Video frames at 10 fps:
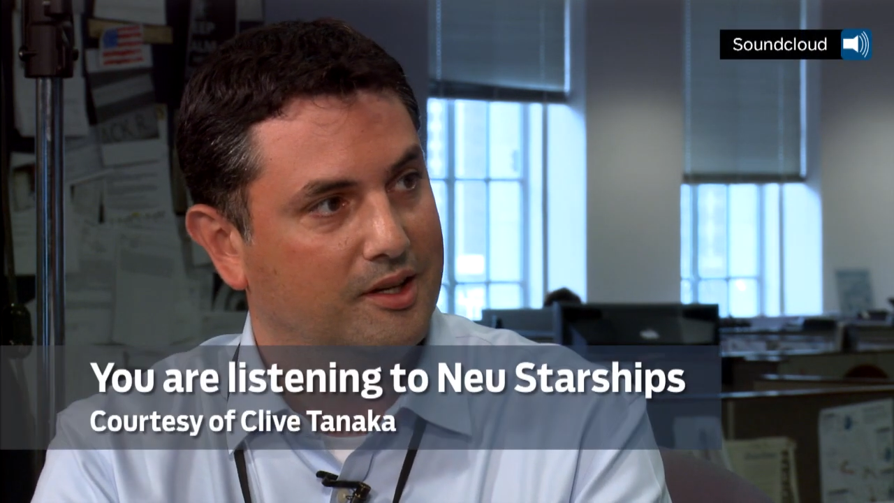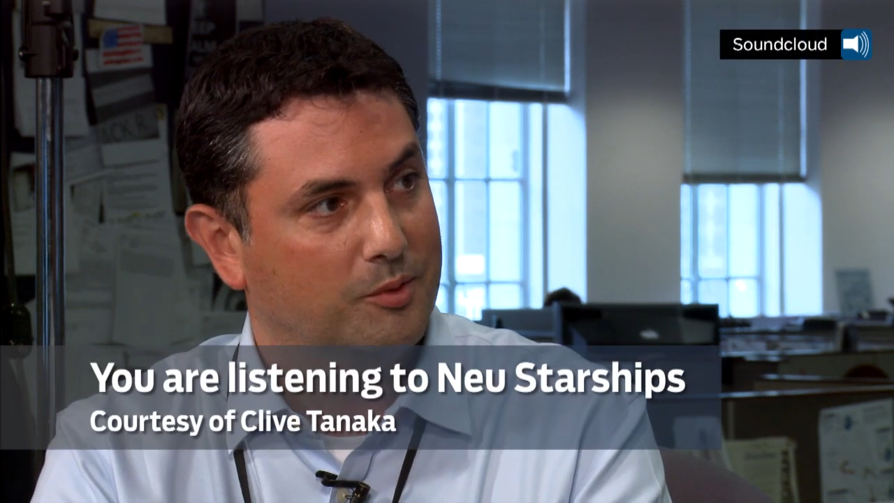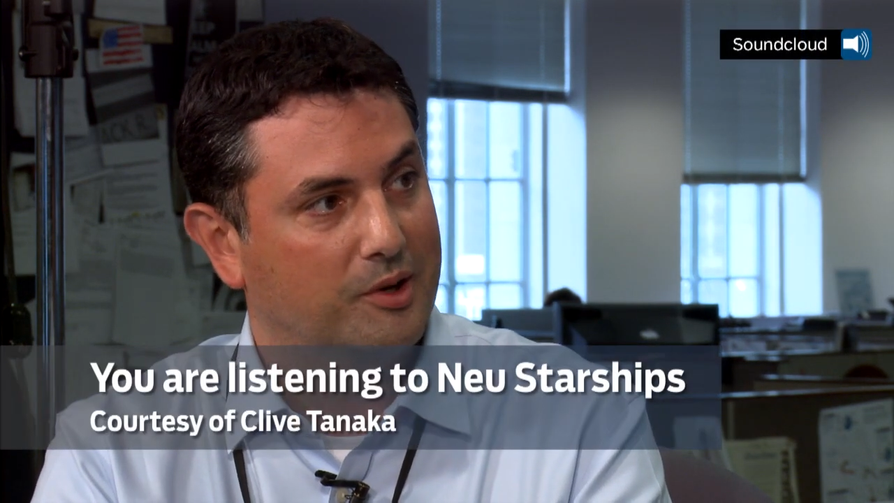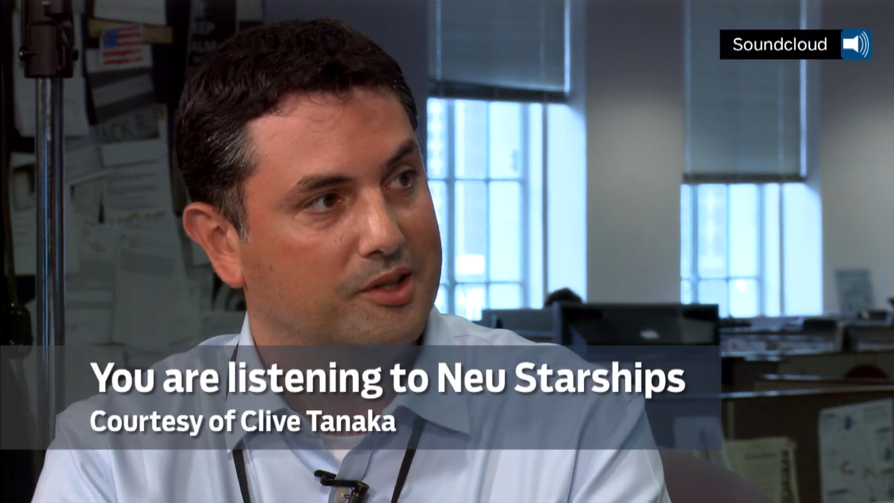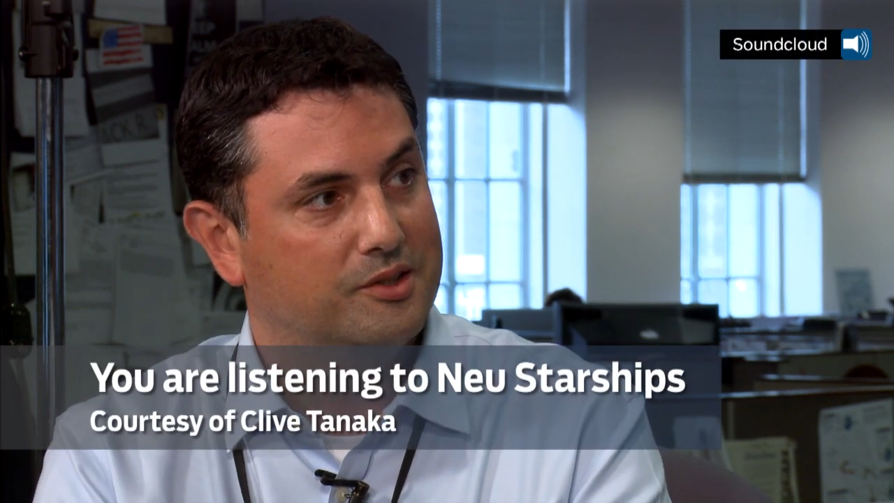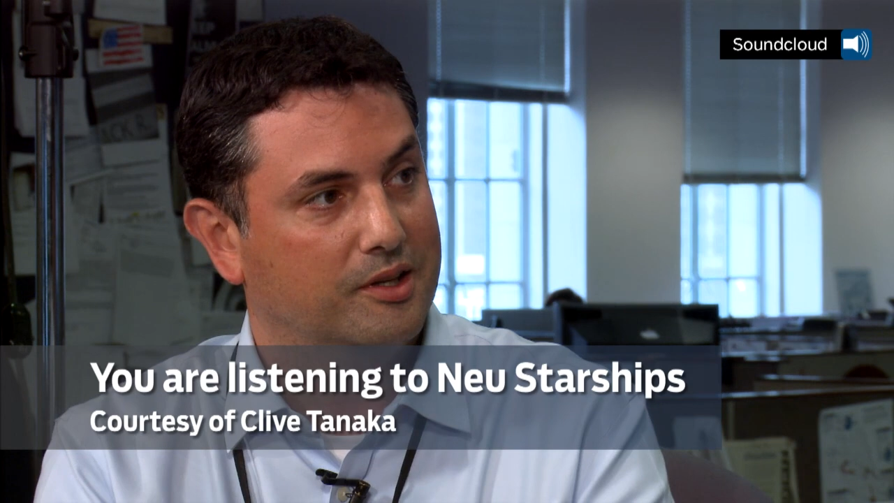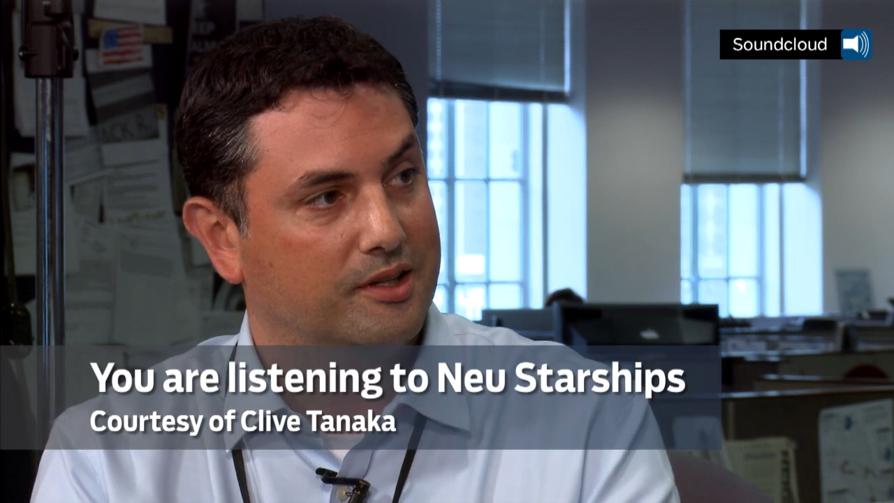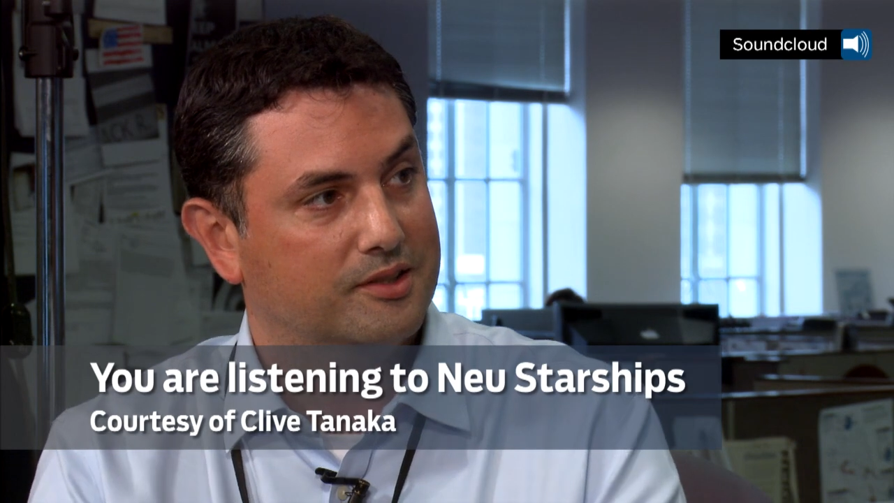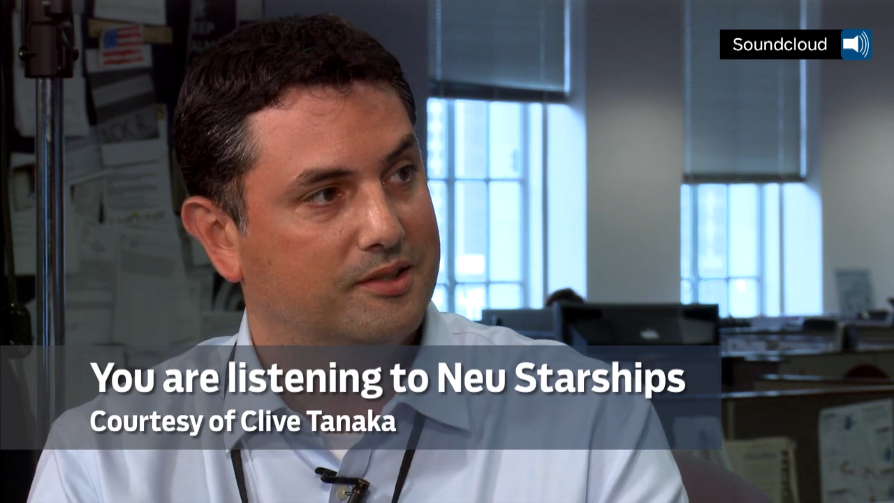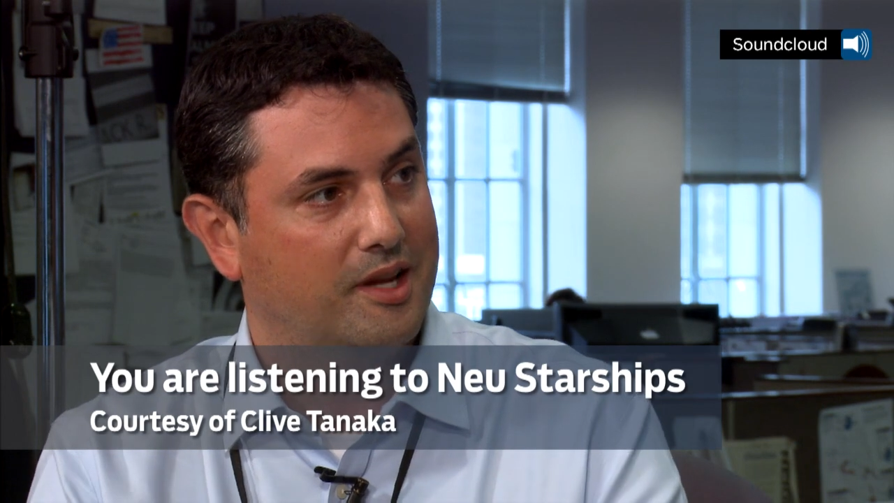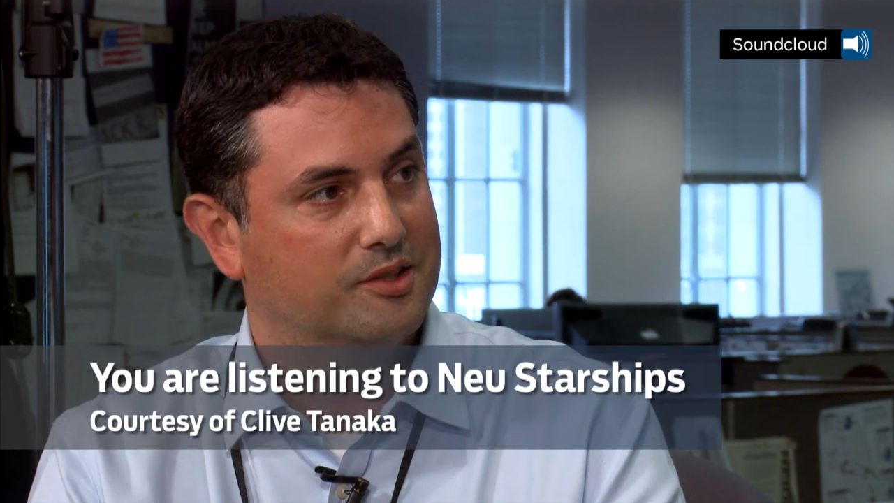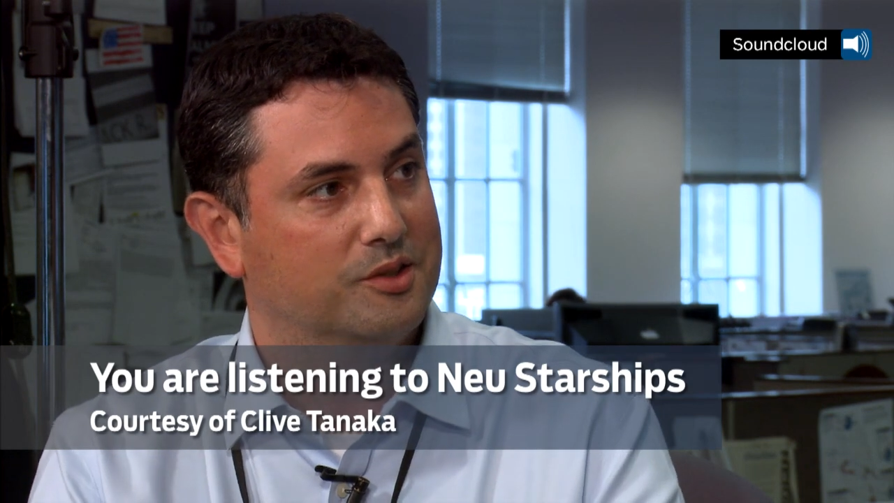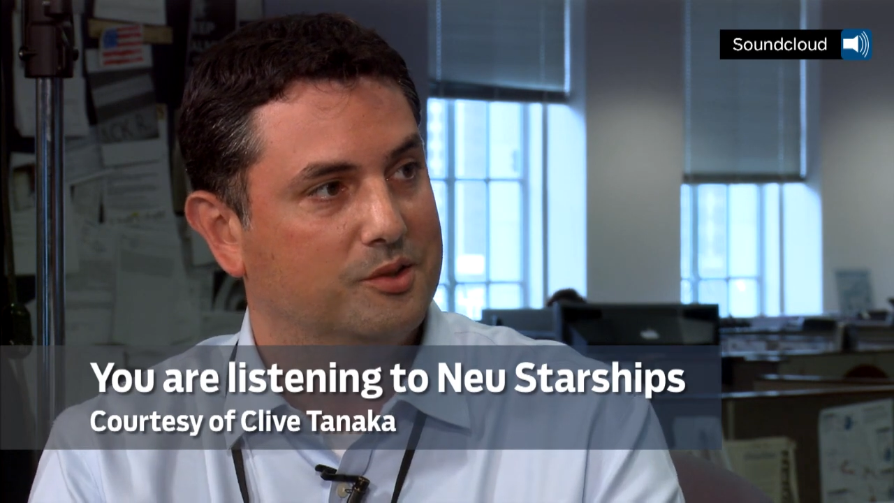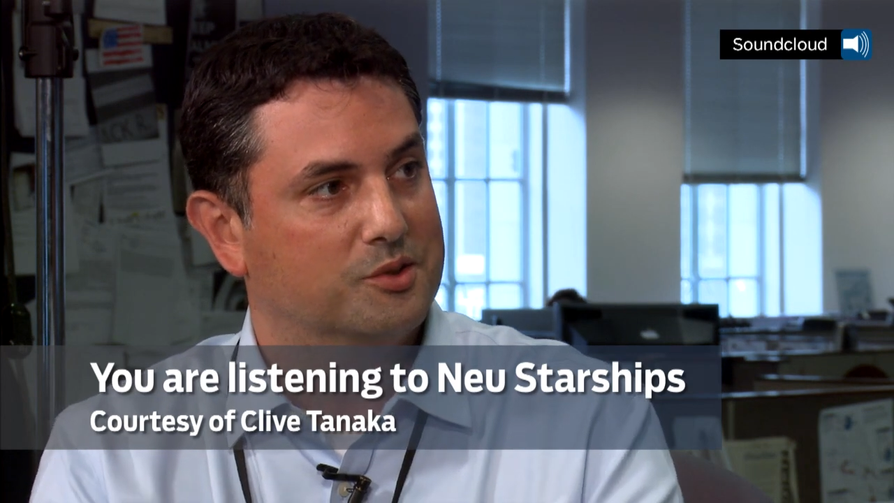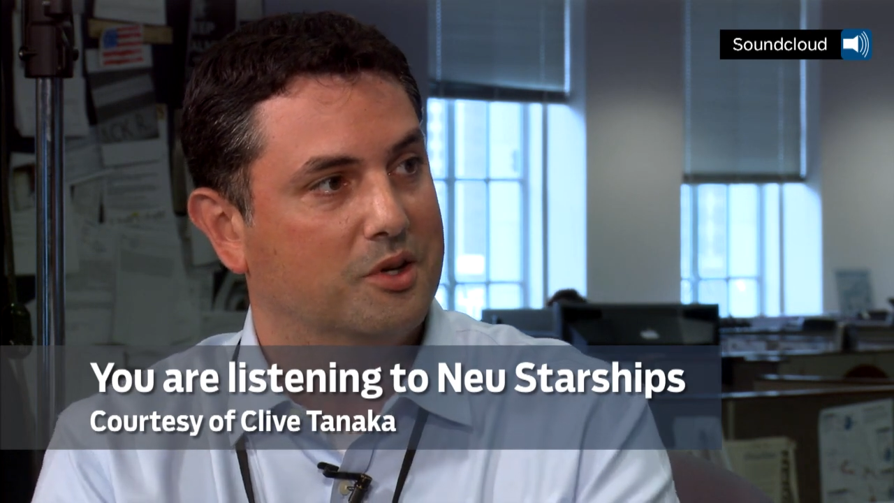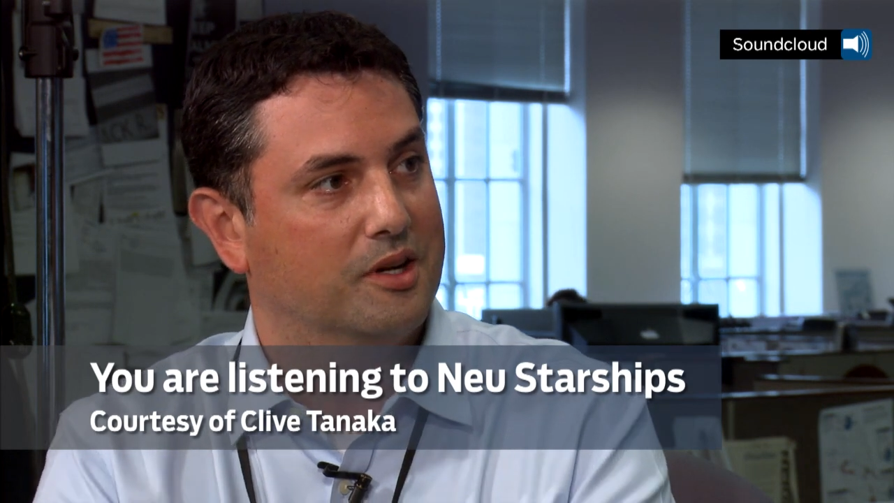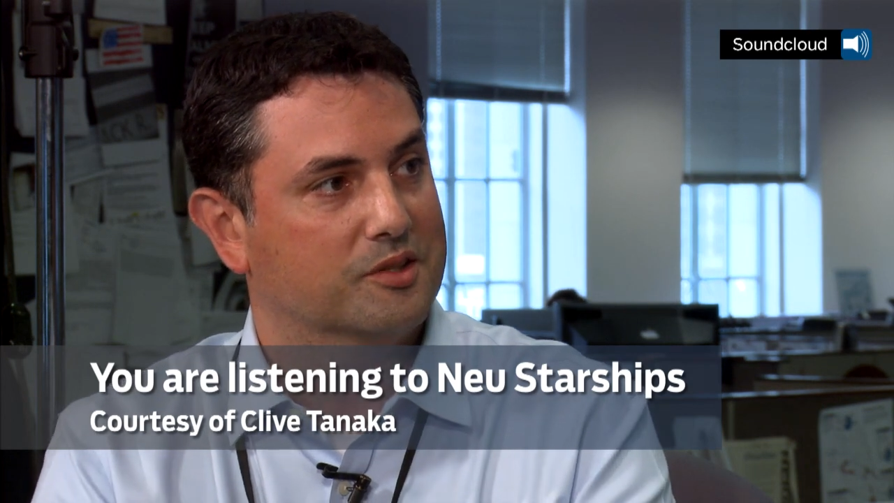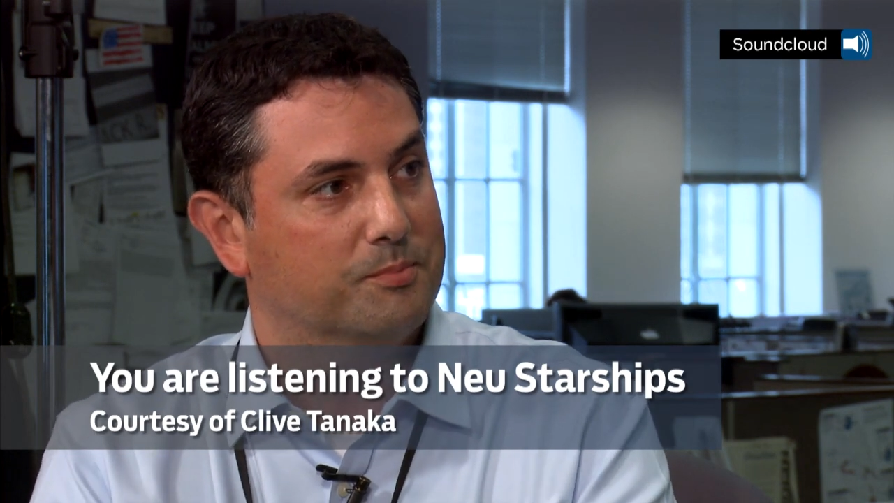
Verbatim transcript: where he takes takes the two songs